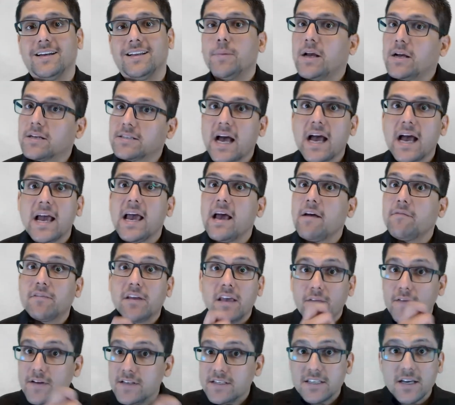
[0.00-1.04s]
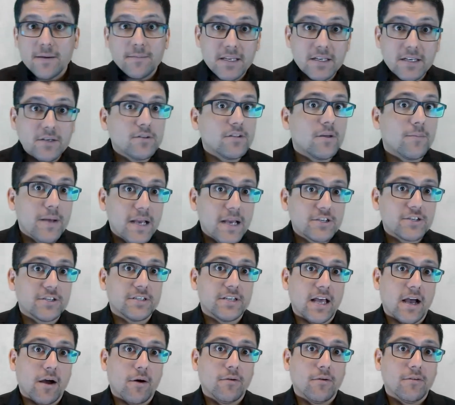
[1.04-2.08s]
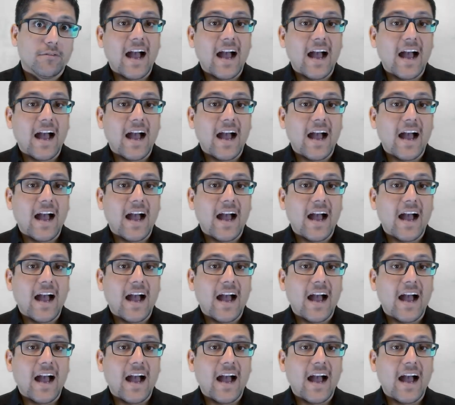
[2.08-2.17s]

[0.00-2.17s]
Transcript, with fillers: Because I have given something to the patient now.